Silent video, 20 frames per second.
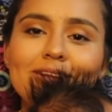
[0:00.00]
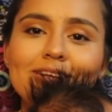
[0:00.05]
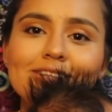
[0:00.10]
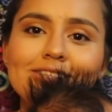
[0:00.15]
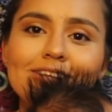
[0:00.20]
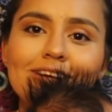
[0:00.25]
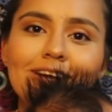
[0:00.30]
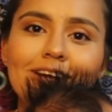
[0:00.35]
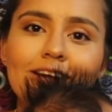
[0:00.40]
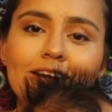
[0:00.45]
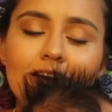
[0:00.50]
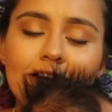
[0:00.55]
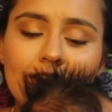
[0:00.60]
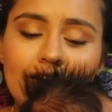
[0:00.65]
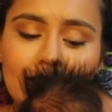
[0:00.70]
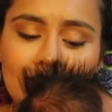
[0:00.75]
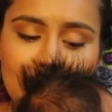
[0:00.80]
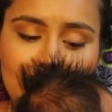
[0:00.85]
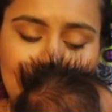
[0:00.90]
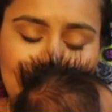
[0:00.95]
And it's, like,
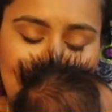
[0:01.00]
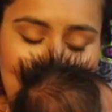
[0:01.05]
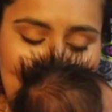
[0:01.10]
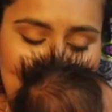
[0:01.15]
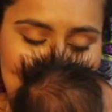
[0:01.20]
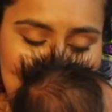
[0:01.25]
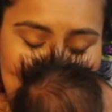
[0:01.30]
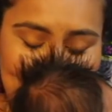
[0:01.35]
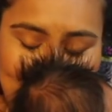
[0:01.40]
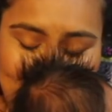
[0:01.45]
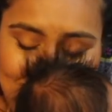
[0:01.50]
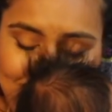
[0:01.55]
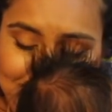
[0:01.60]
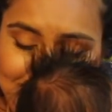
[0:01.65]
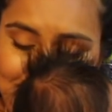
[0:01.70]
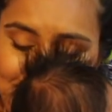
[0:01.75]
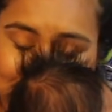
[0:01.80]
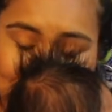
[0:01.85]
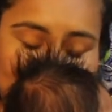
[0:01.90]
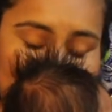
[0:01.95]
I remember I
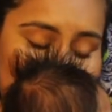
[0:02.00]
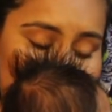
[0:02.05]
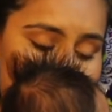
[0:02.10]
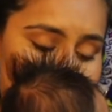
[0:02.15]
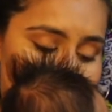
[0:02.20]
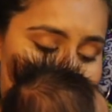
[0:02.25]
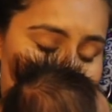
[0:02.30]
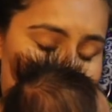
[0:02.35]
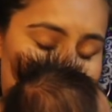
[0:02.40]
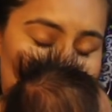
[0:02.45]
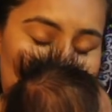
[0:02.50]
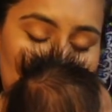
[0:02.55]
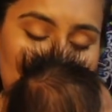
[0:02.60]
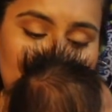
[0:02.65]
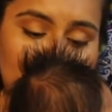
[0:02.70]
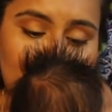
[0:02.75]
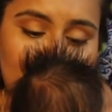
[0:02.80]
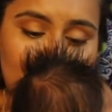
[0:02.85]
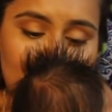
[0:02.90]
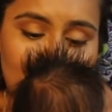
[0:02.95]
looked at her, and I was
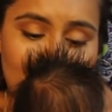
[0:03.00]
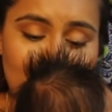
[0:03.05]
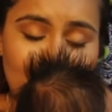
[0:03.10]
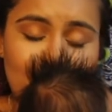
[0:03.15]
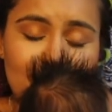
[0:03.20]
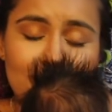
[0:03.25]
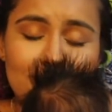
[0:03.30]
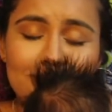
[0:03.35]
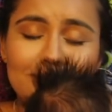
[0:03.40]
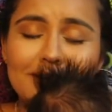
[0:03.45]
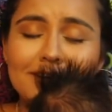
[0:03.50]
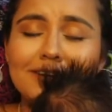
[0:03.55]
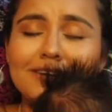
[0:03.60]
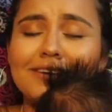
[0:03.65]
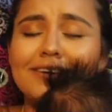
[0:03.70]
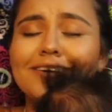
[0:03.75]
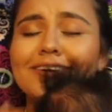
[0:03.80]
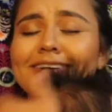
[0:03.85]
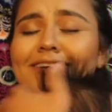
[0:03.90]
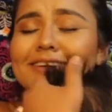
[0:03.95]
just like, oh, my
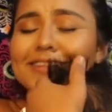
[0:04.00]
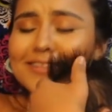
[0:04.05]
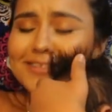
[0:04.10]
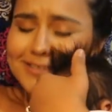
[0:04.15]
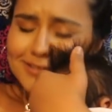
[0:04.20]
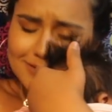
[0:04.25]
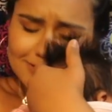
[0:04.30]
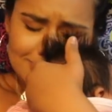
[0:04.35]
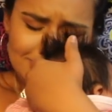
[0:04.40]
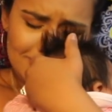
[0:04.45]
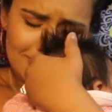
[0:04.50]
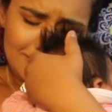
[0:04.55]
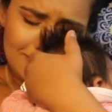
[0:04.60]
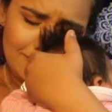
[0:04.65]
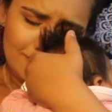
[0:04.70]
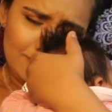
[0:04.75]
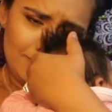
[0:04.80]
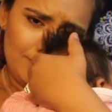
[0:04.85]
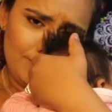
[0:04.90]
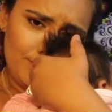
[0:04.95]
God, like, this is my
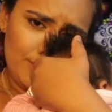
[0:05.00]
little